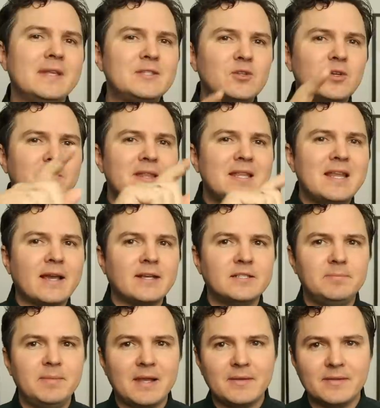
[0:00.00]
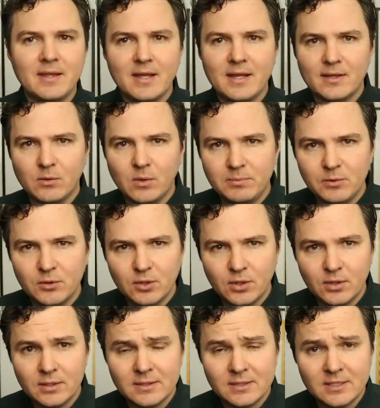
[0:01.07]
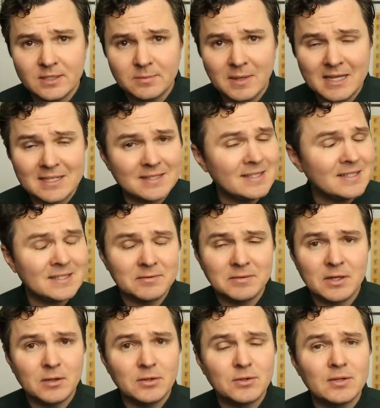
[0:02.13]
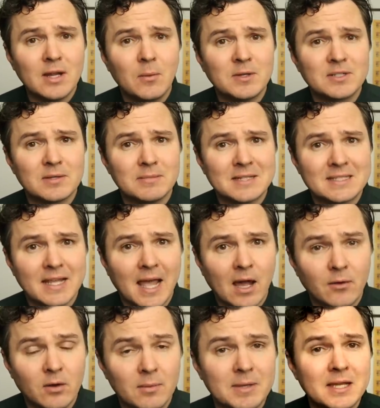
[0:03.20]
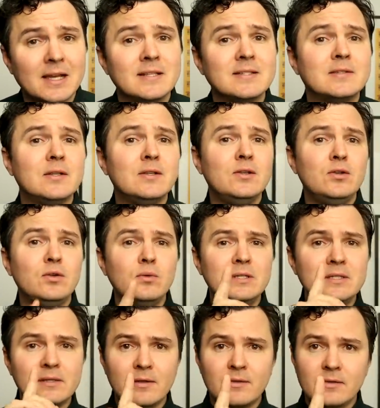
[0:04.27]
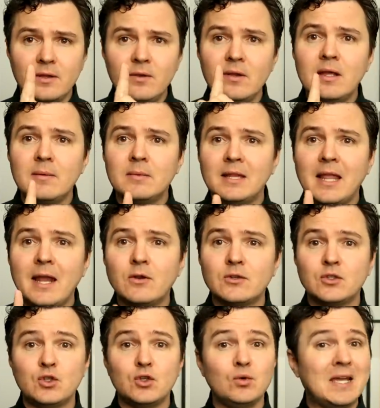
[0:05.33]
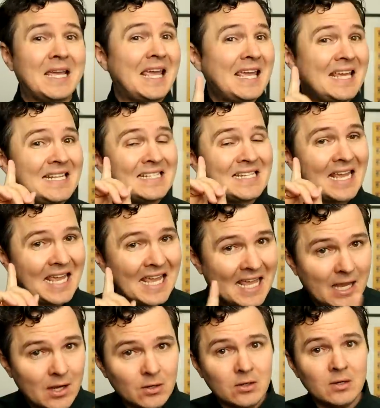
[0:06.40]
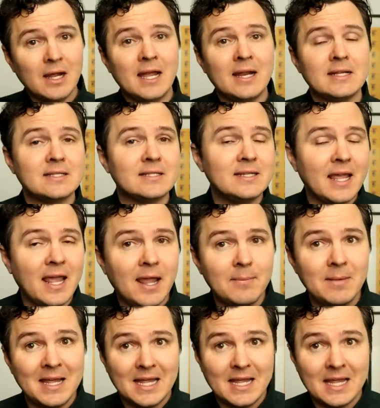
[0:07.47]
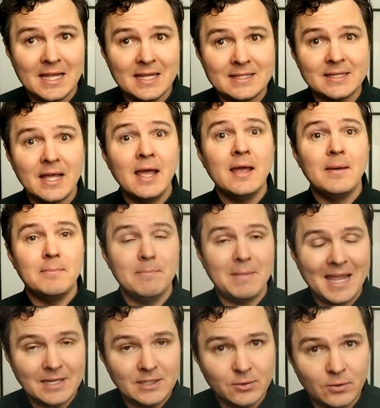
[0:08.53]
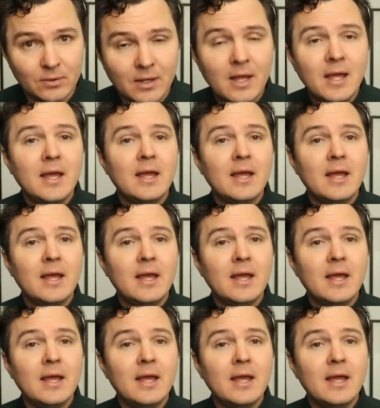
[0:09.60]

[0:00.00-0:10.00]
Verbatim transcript: This could be the next big thing in the cryptocurrency space. This is a video you do not want to miss out on because the newest Ethereum layer 2 is here and its name is Mantle.